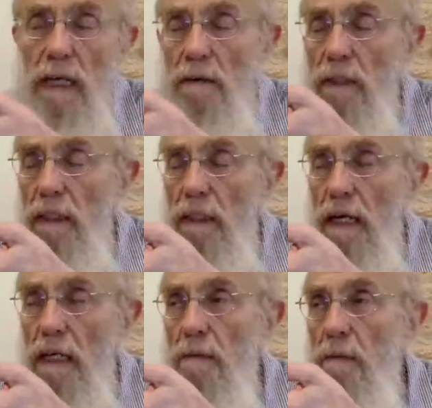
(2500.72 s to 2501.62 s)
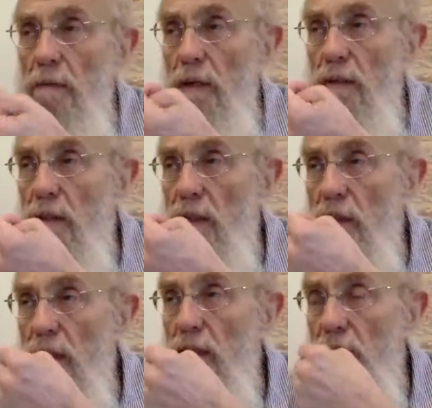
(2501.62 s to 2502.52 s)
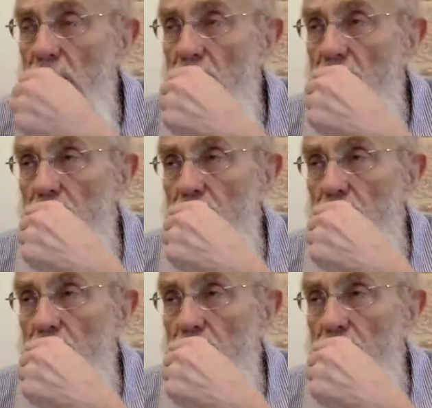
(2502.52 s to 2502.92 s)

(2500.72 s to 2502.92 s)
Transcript: he and I could be brothers and sisters.